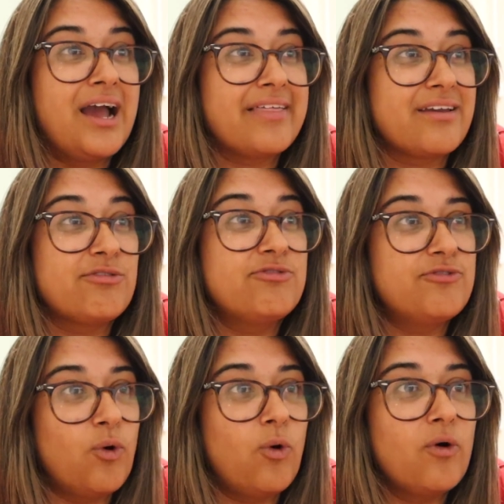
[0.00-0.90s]
I think,
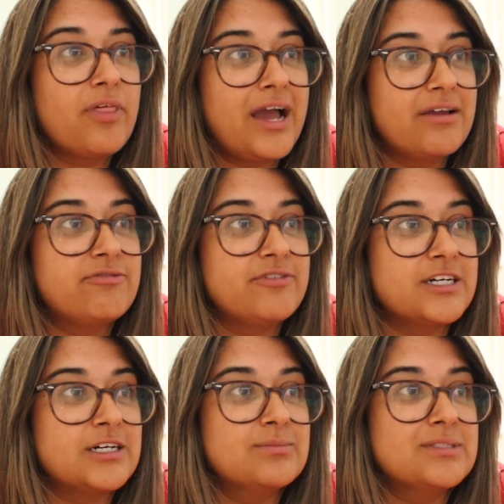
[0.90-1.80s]
4 that I
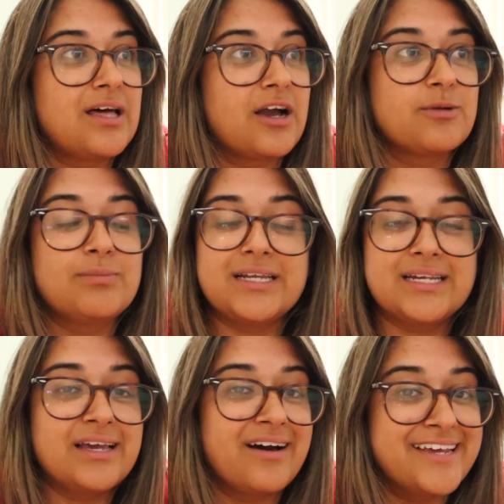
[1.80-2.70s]
filmed that are
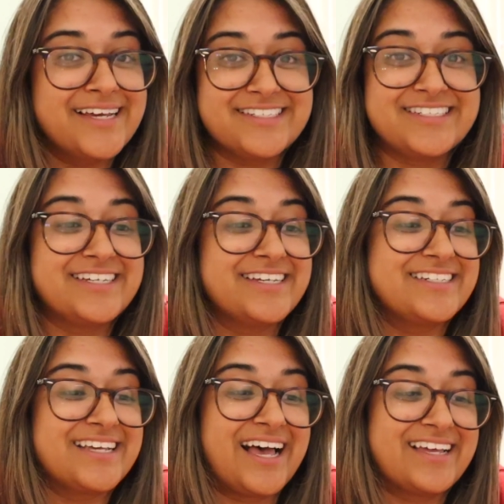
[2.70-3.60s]
completely
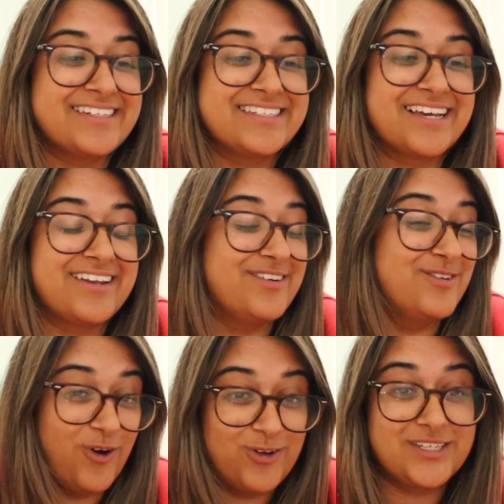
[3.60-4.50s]
unedited and
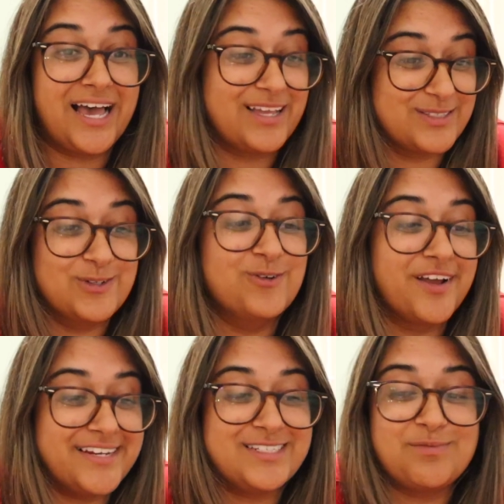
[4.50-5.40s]
not at all
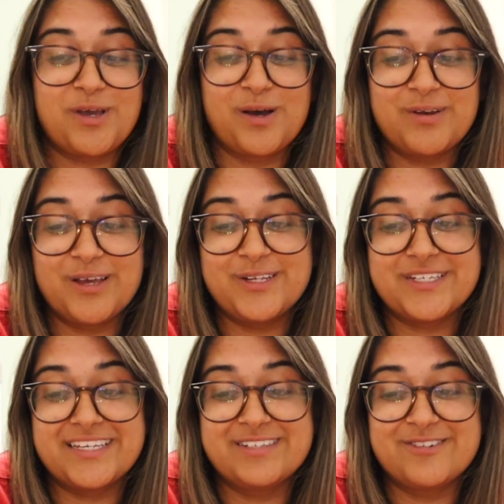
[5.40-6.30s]
ready to be
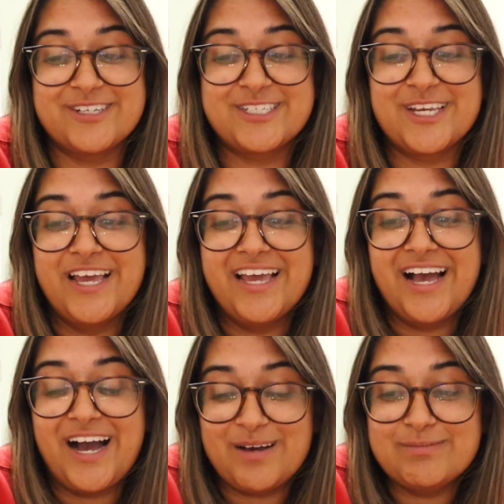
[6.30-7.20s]
uploaded, which
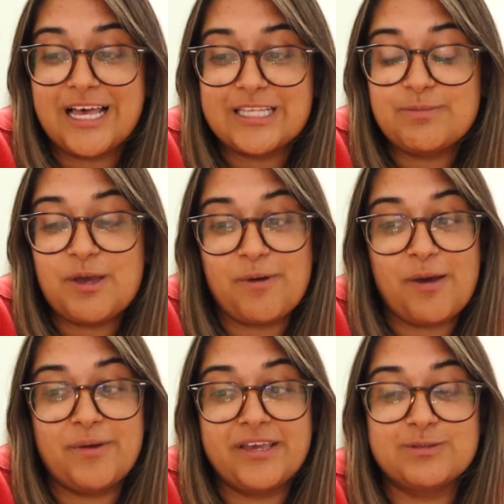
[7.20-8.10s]
upsets me a
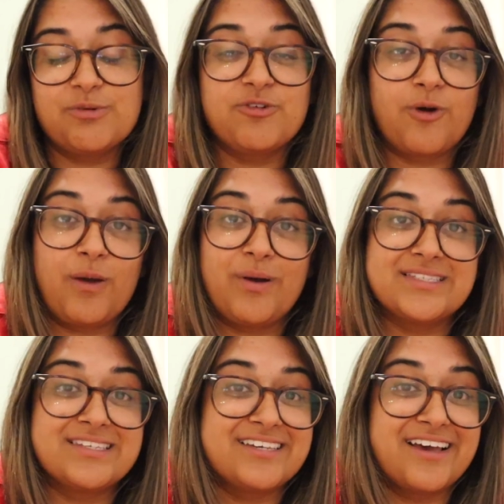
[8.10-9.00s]
bit because before I
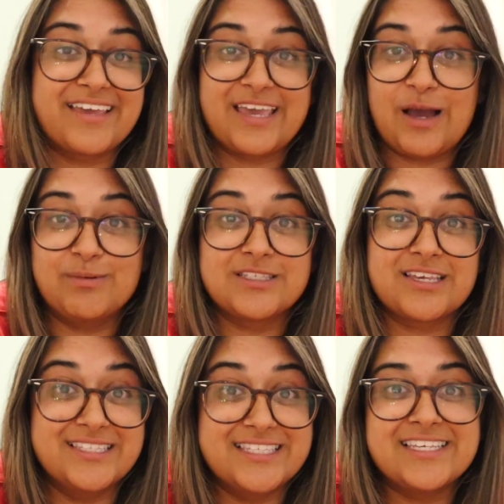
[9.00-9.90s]
went to Turkey I was
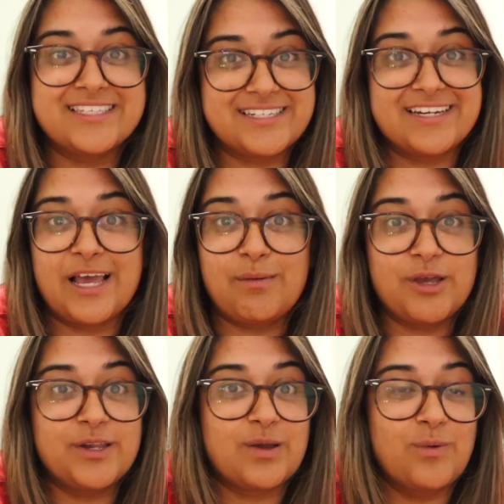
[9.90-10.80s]
consistently
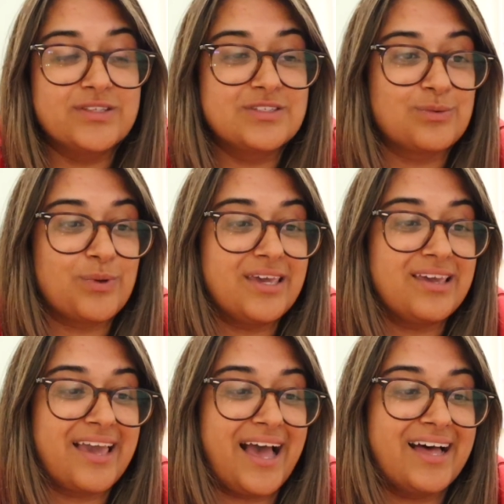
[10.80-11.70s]
uploading once a
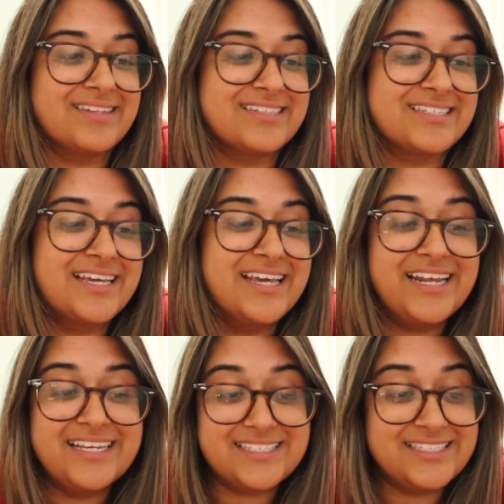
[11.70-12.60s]
week, and
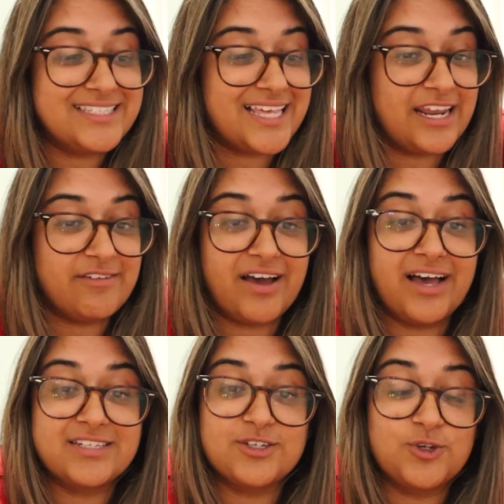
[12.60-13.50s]
since then I've
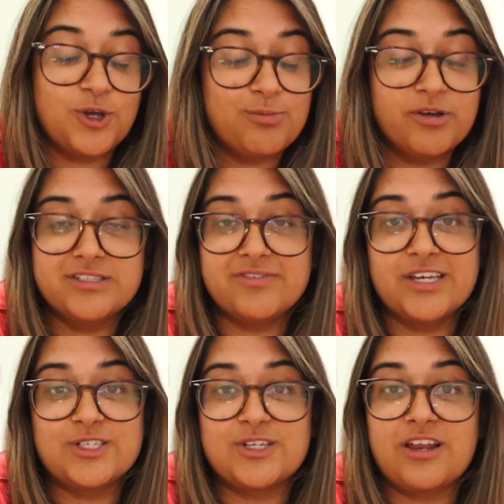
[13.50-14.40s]
had no
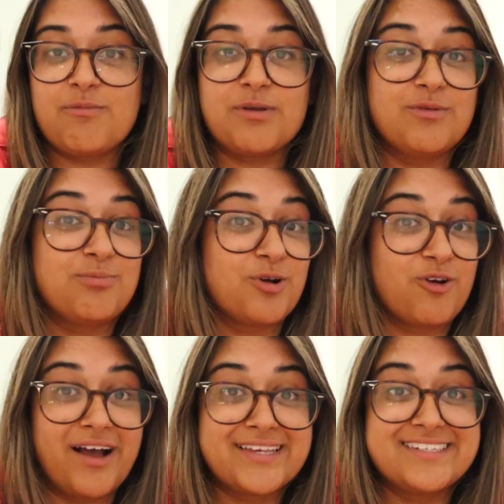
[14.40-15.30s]
motivation. I've been
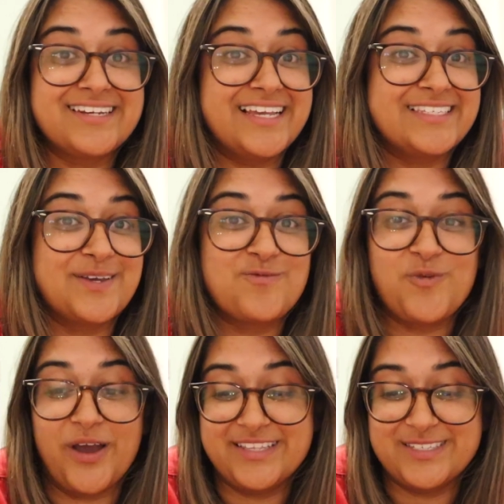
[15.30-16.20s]
procrastinating
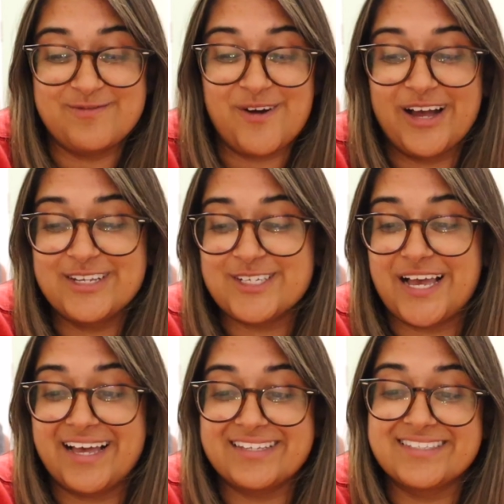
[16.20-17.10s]
way too much
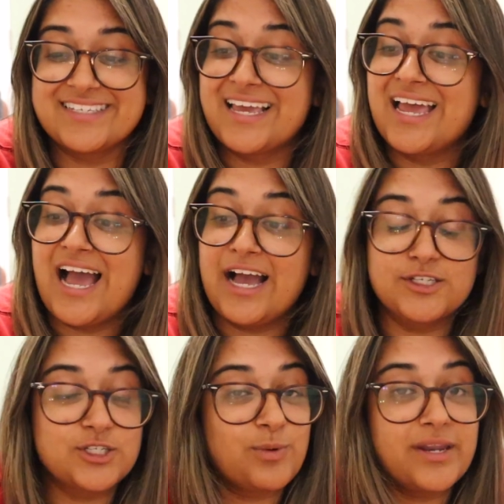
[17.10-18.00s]
and I
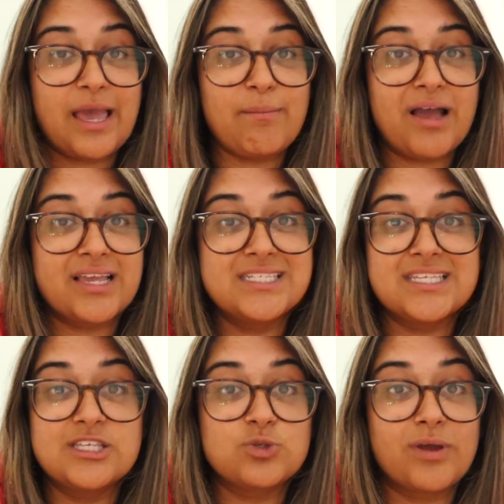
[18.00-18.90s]
just want to get back into
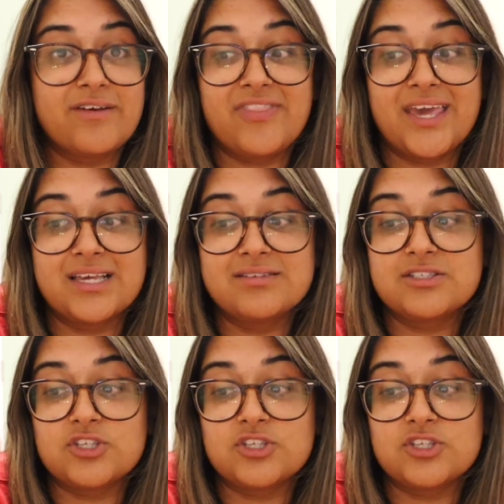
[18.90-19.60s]
the swing of things.